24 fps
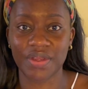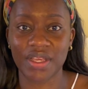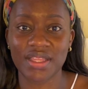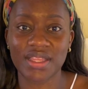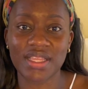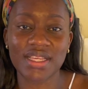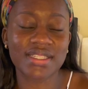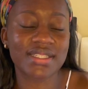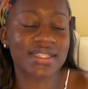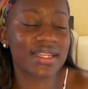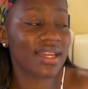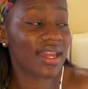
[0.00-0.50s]

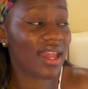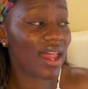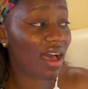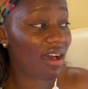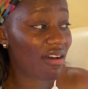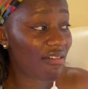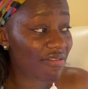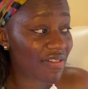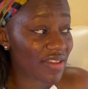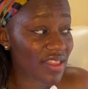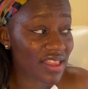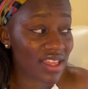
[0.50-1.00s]
There's
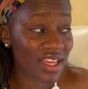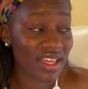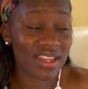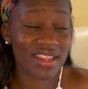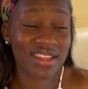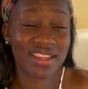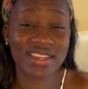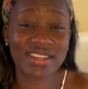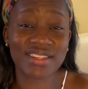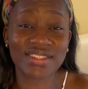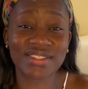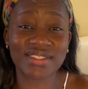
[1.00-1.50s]
love and
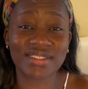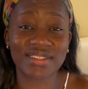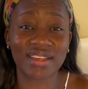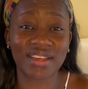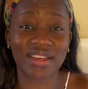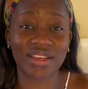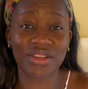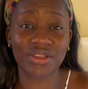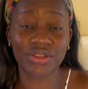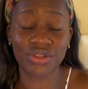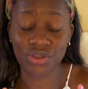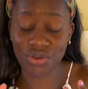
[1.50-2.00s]
then there's
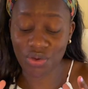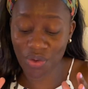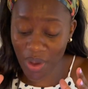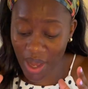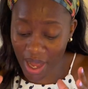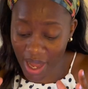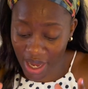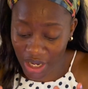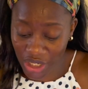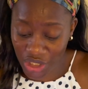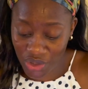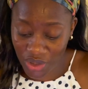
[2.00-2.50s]
you
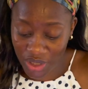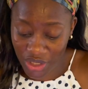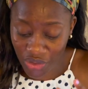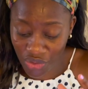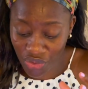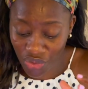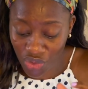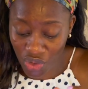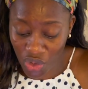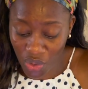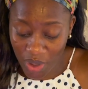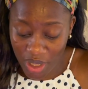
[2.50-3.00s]
actually
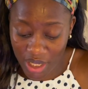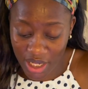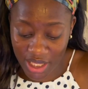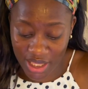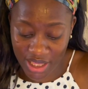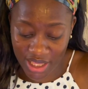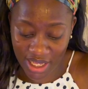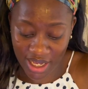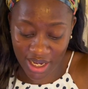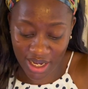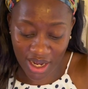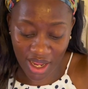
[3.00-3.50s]

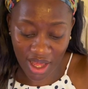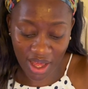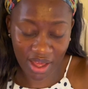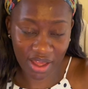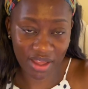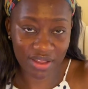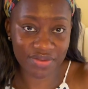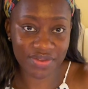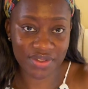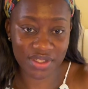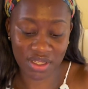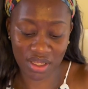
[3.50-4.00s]
ruining their
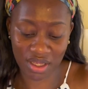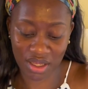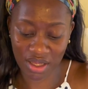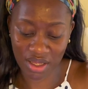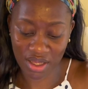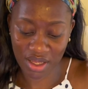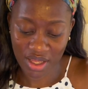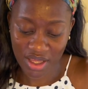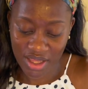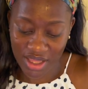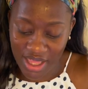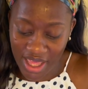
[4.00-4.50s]
lives.
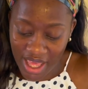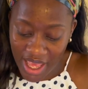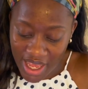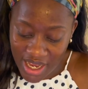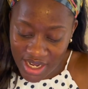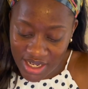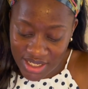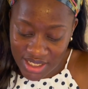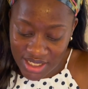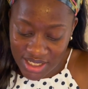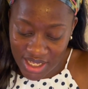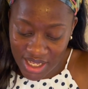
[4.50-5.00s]
The
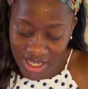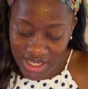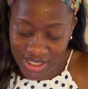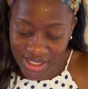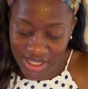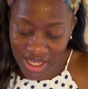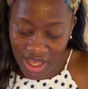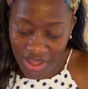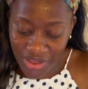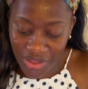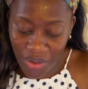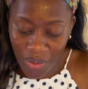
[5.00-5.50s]
end
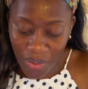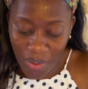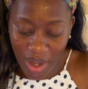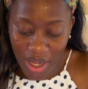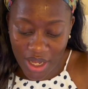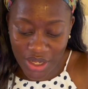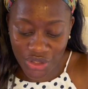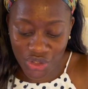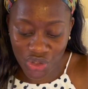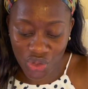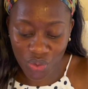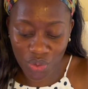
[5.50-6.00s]
says,
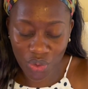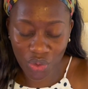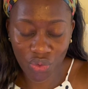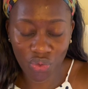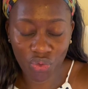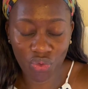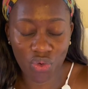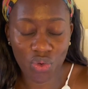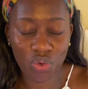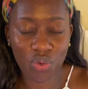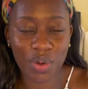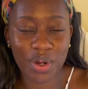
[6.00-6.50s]
otherwise you
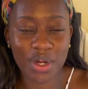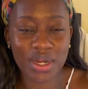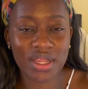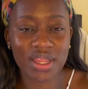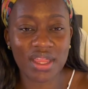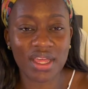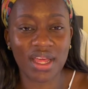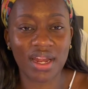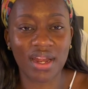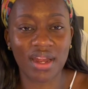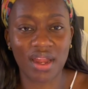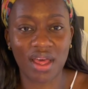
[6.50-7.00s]
ruin
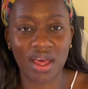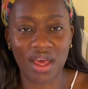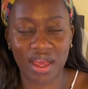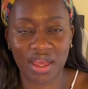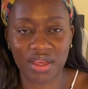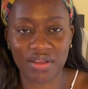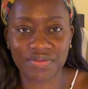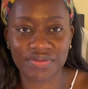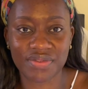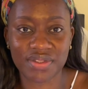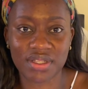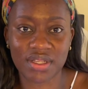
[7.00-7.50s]
their
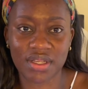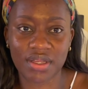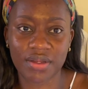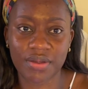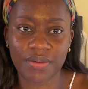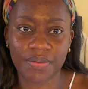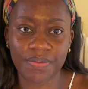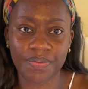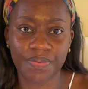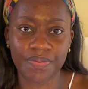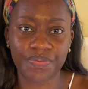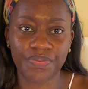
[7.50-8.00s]
lives.
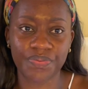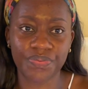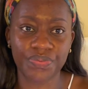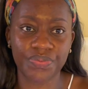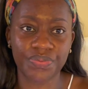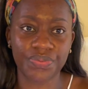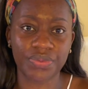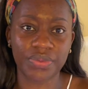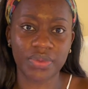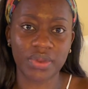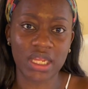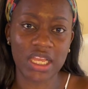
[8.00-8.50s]

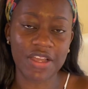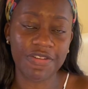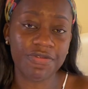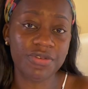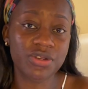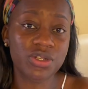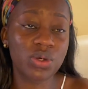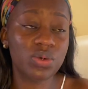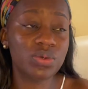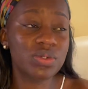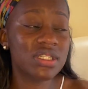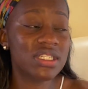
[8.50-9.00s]
If
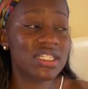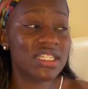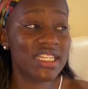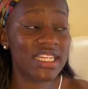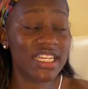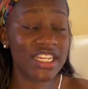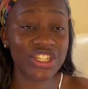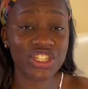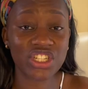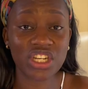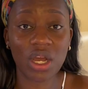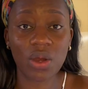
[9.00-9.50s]
we don't
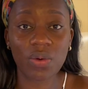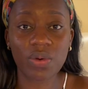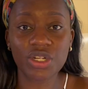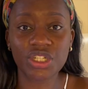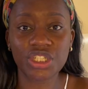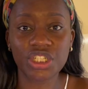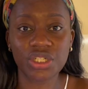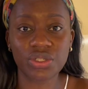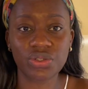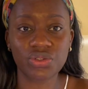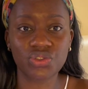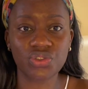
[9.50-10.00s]
teach our
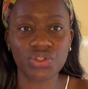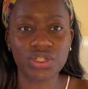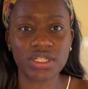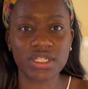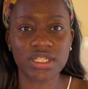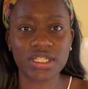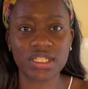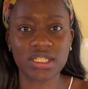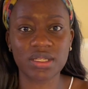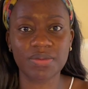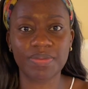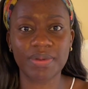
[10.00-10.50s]
children
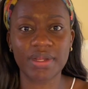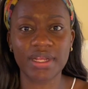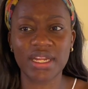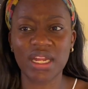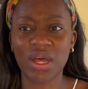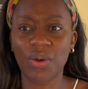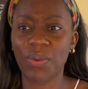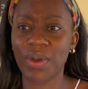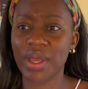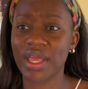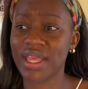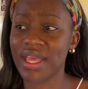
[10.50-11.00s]
discipline,
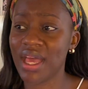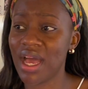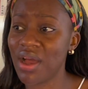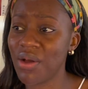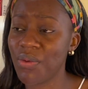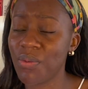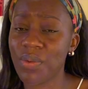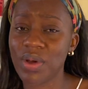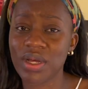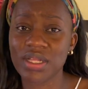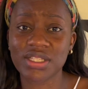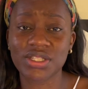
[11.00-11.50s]
our
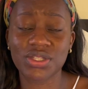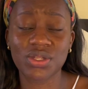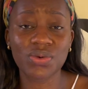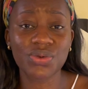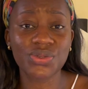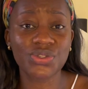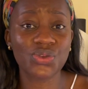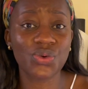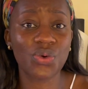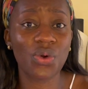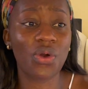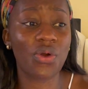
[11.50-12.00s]
young ones,
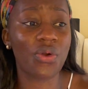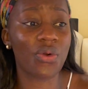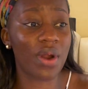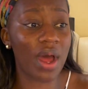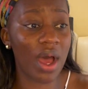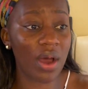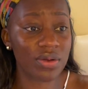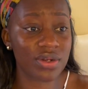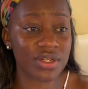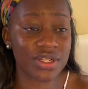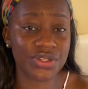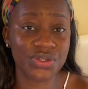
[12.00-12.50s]
those who are
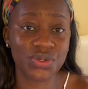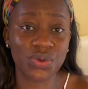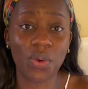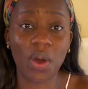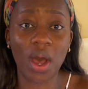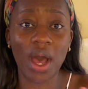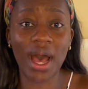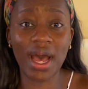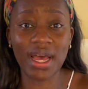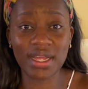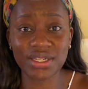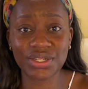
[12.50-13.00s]
around us, who
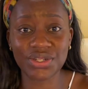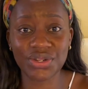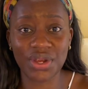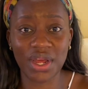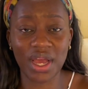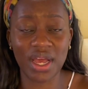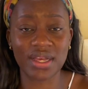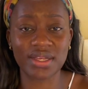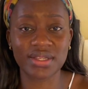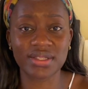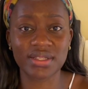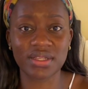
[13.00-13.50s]
are under
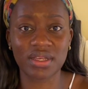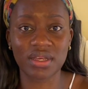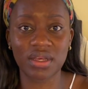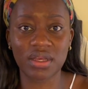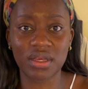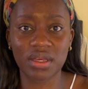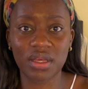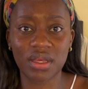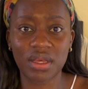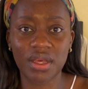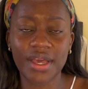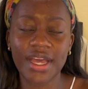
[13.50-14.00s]
us,
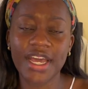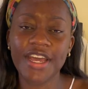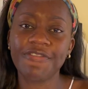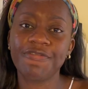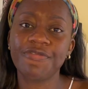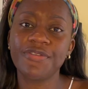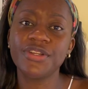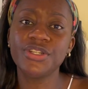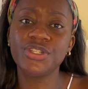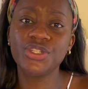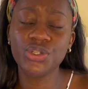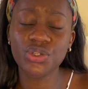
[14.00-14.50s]

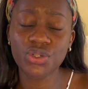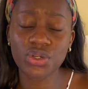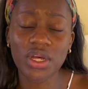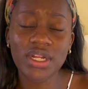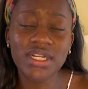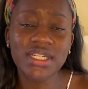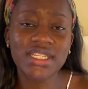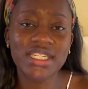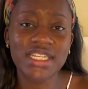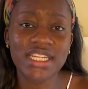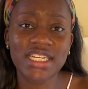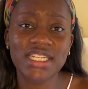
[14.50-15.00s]
if we do
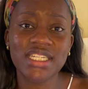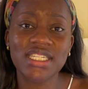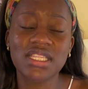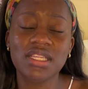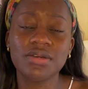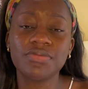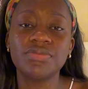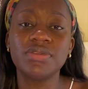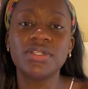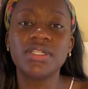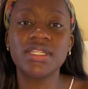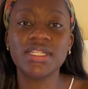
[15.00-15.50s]
not teach
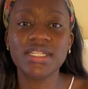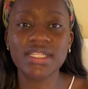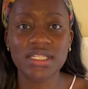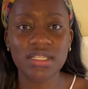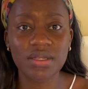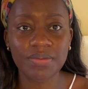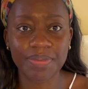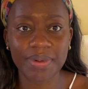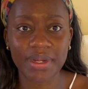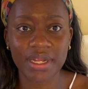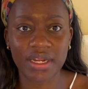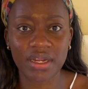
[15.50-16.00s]
them
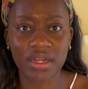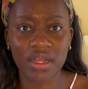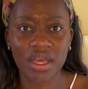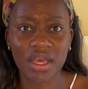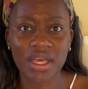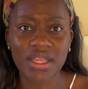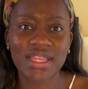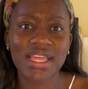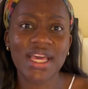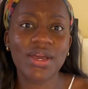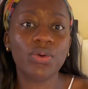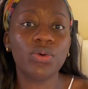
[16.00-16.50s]

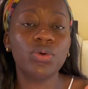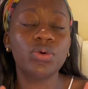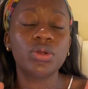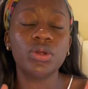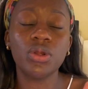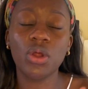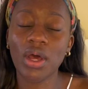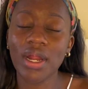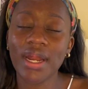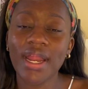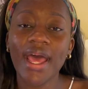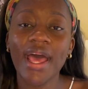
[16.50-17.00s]
discipline, they will
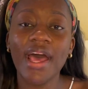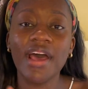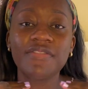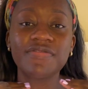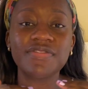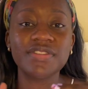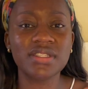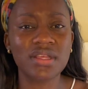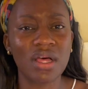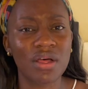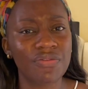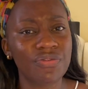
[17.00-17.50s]
not have
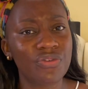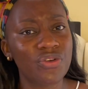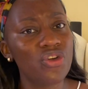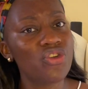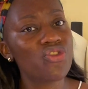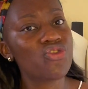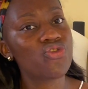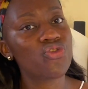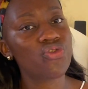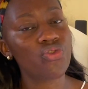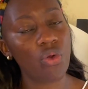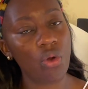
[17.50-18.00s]

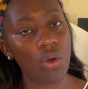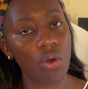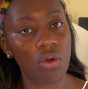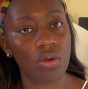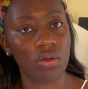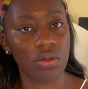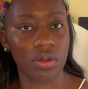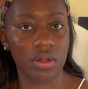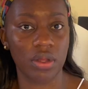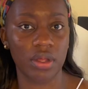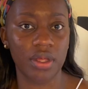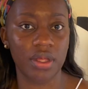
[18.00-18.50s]

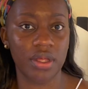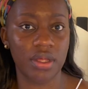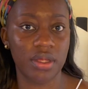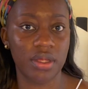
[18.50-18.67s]
self-control.